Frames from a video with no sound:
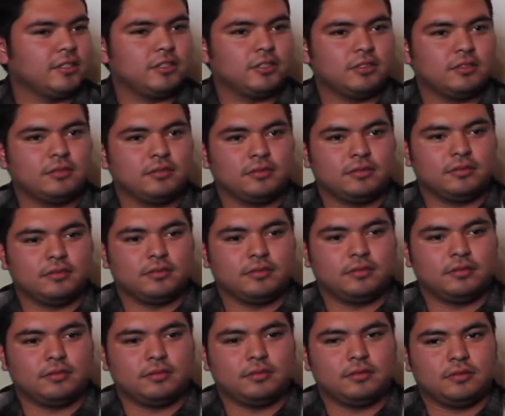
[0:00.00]

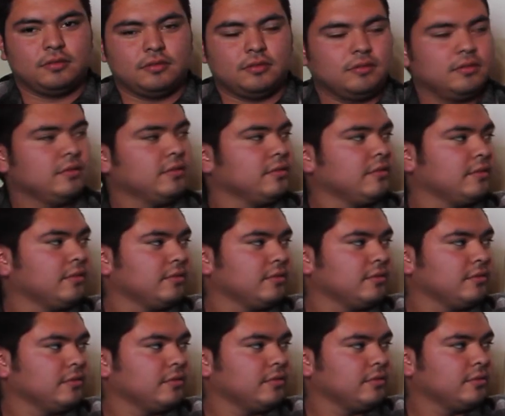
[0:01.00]

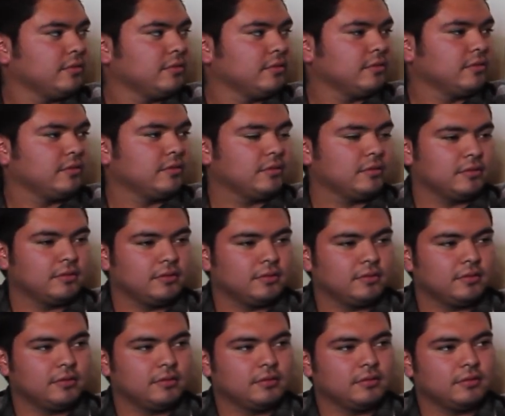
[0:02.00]

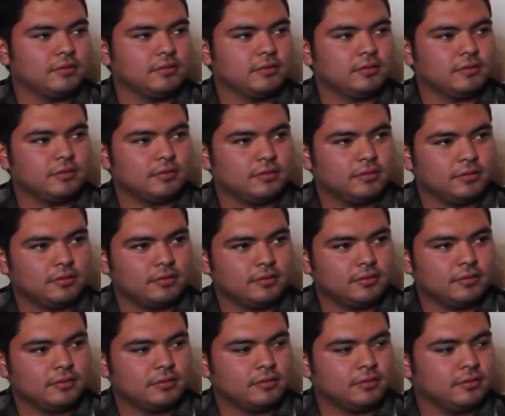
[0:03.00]

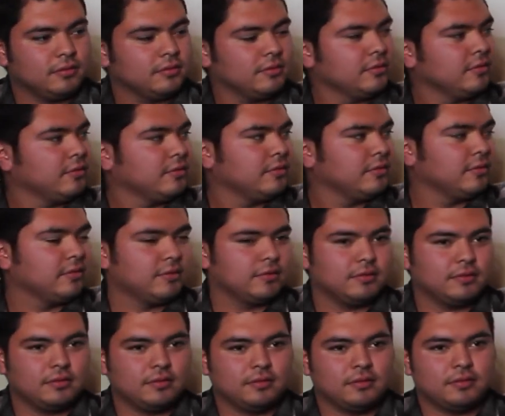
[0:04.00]

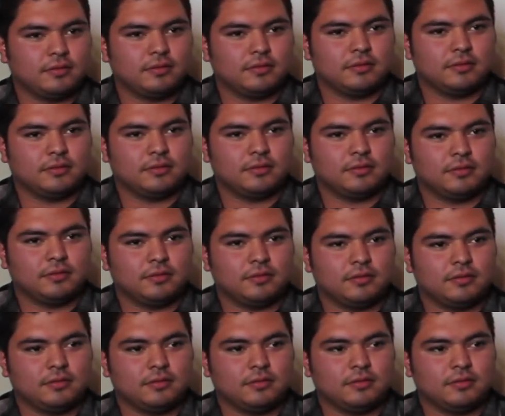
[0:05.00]
[no speech]